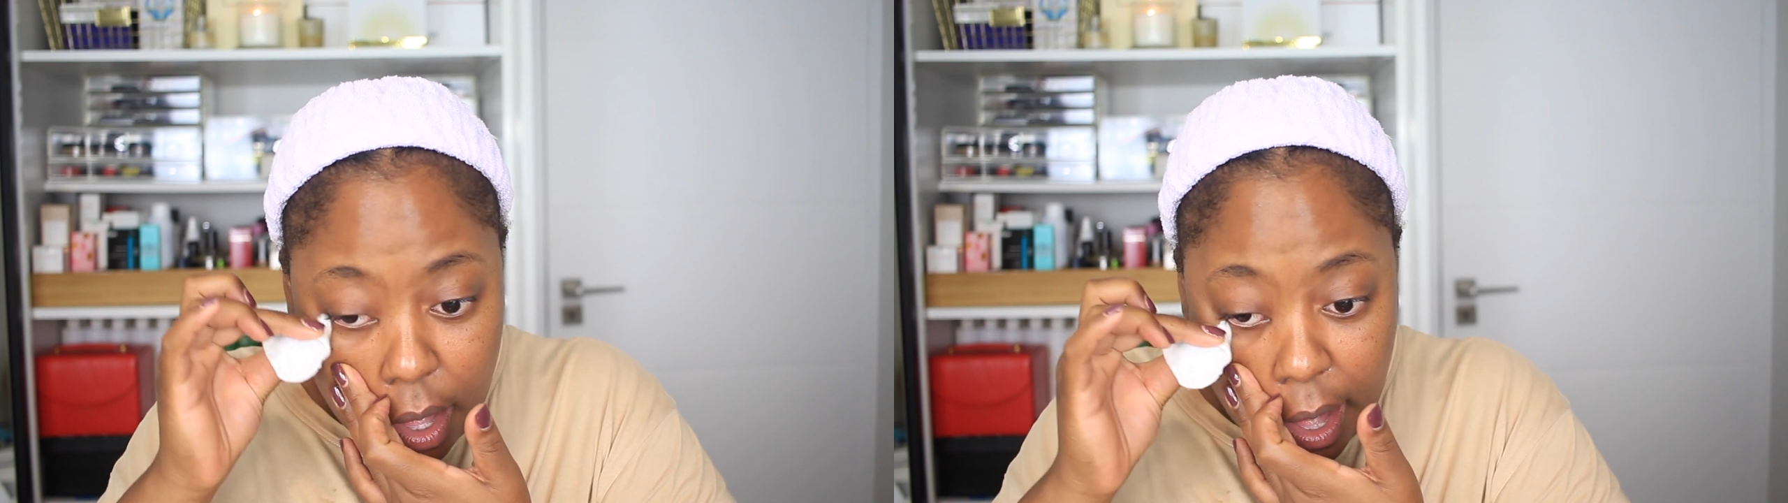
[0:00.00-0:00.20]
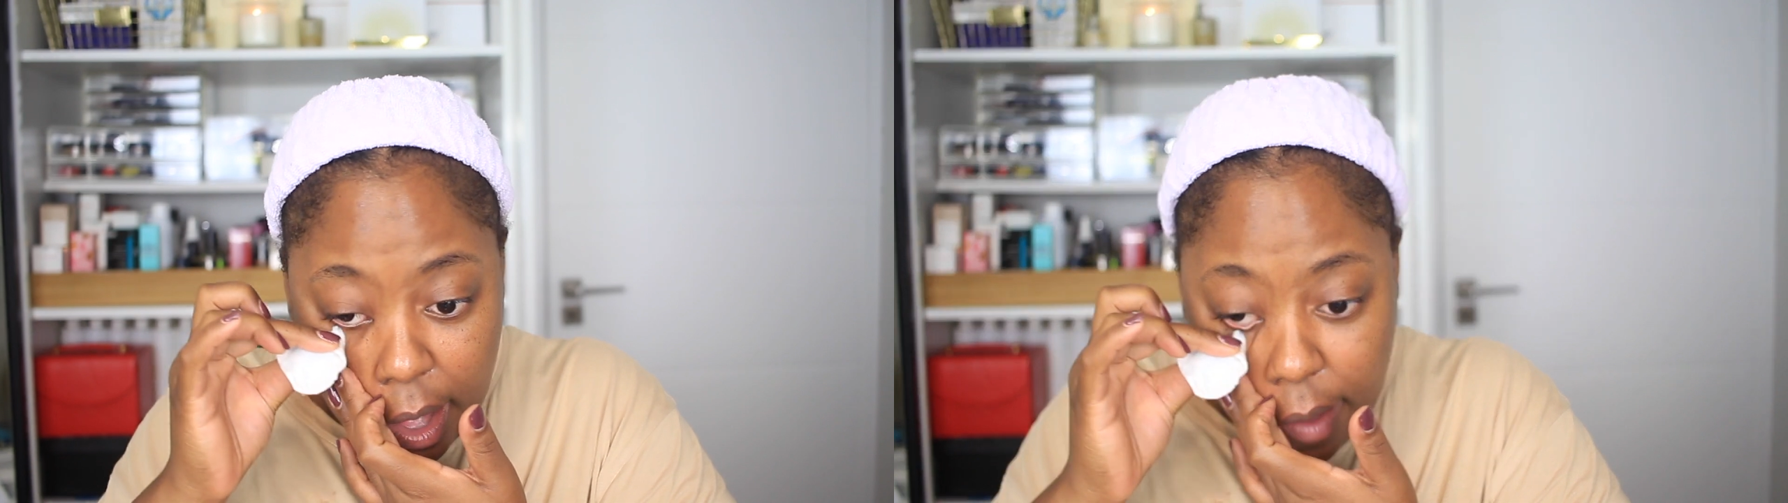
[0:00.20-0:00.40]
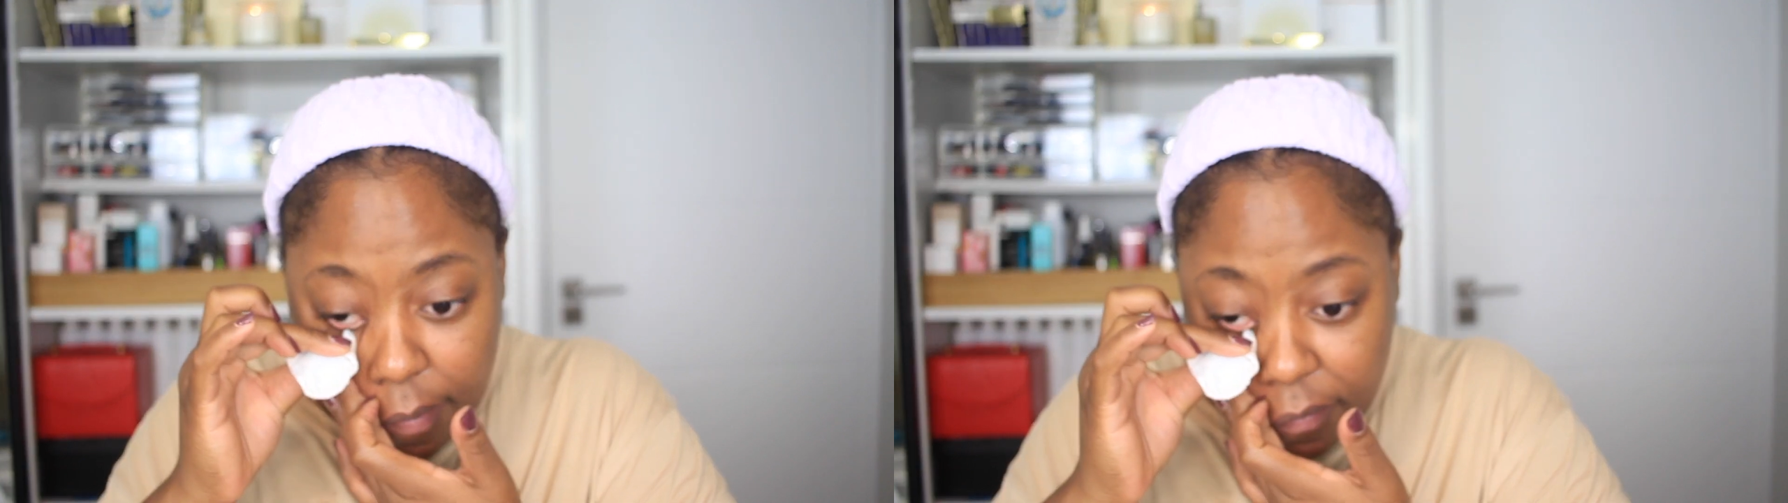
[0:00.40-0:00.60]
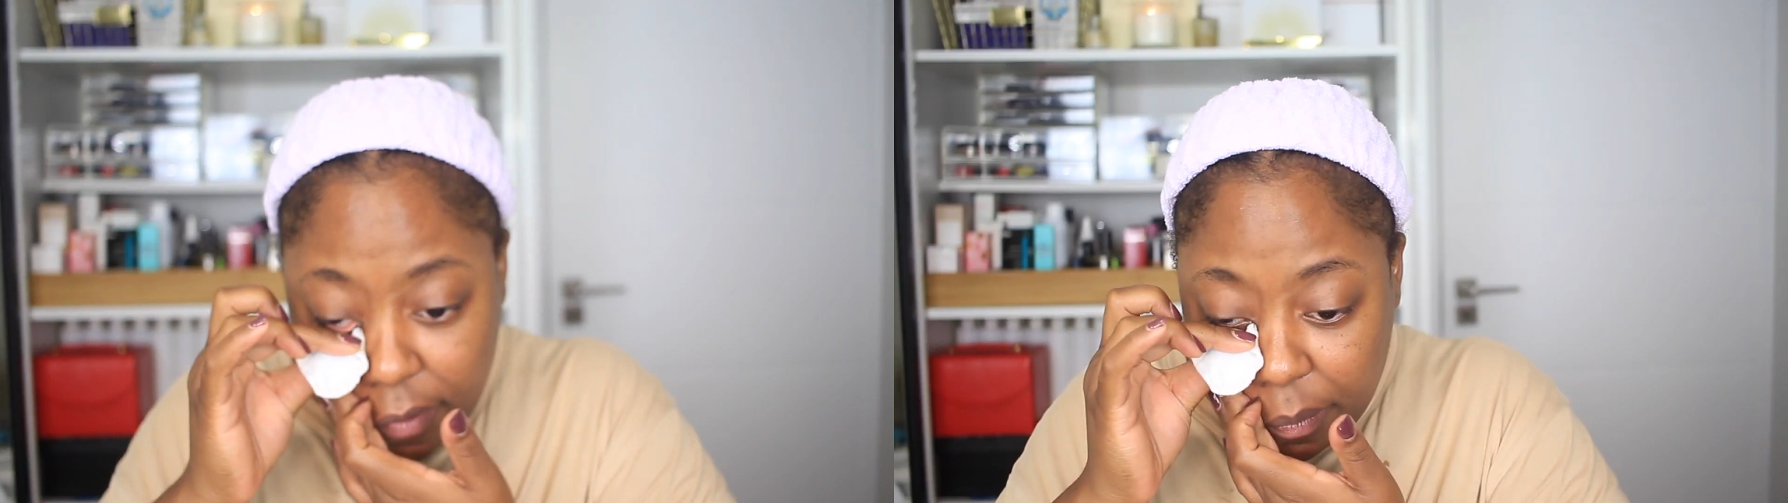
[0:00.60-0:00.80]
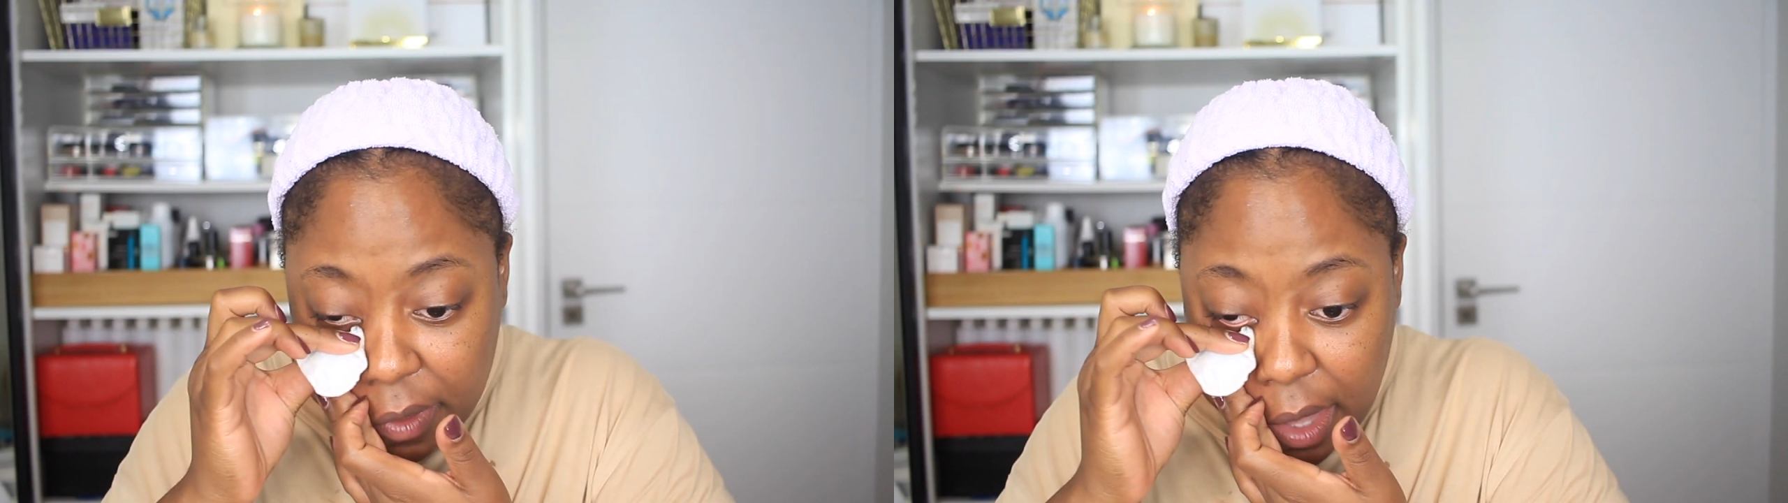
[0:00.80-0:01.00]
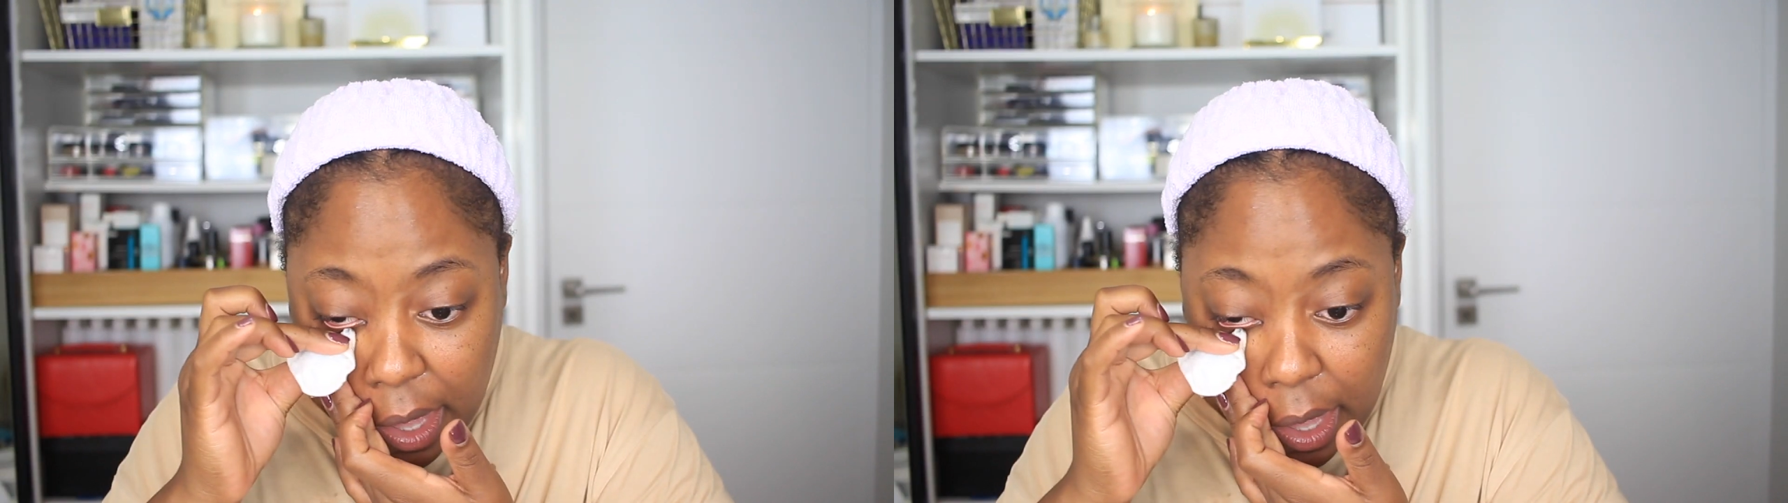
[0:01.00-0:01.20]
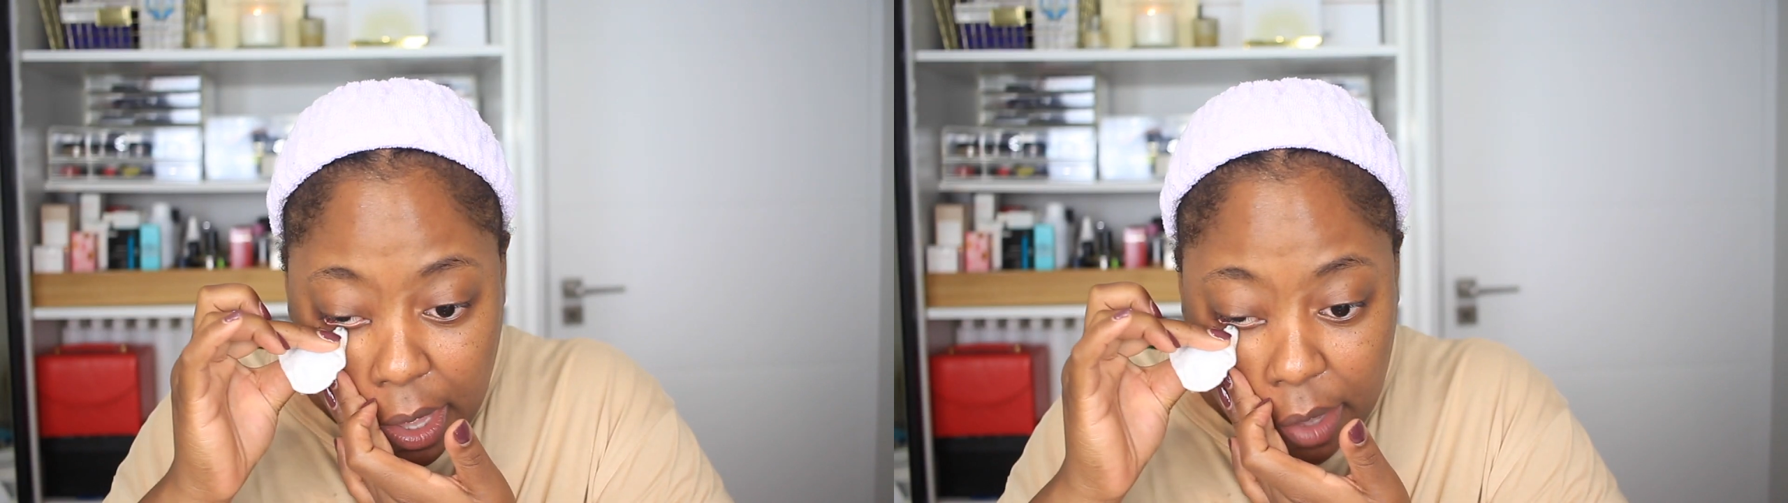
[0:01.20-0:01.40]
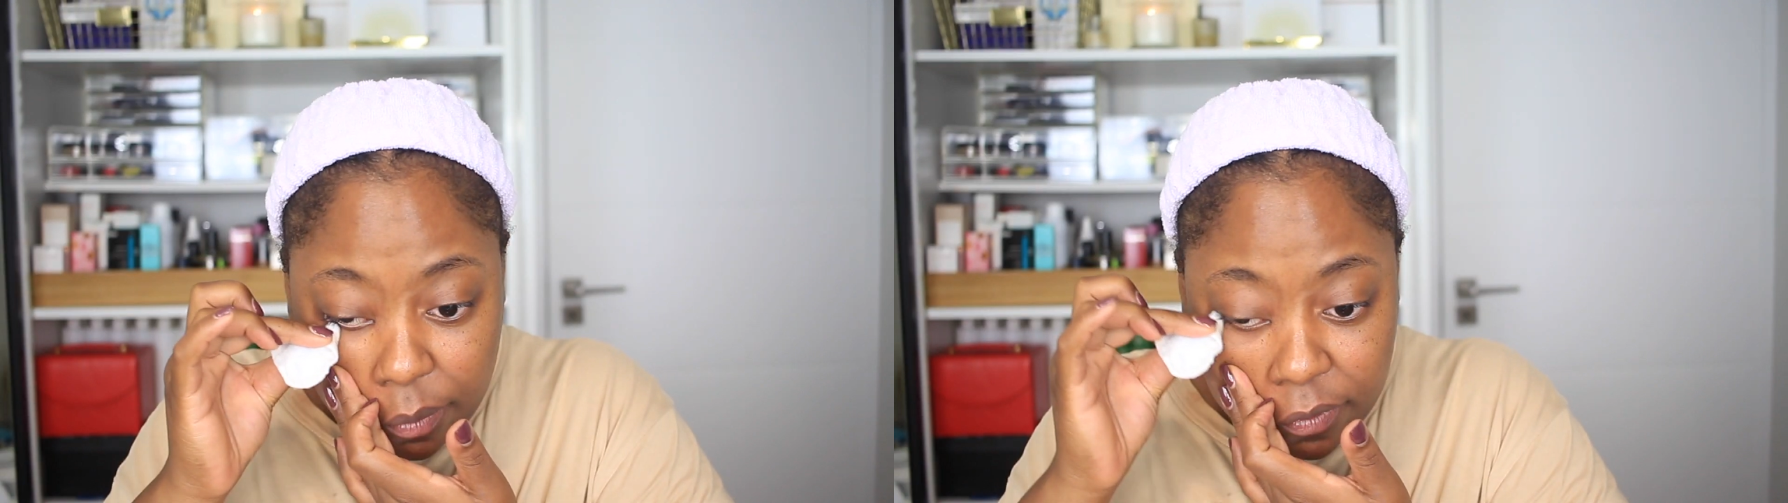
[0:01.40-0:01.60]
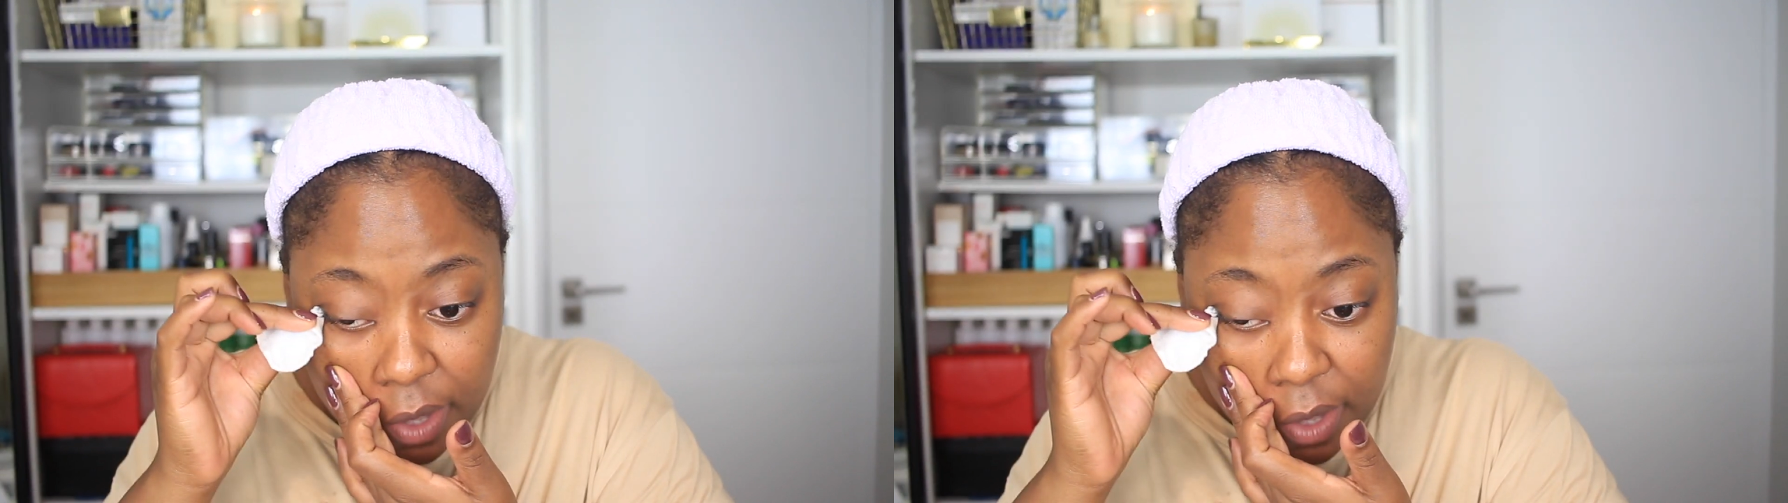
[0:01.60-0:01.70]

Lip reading: And sometimes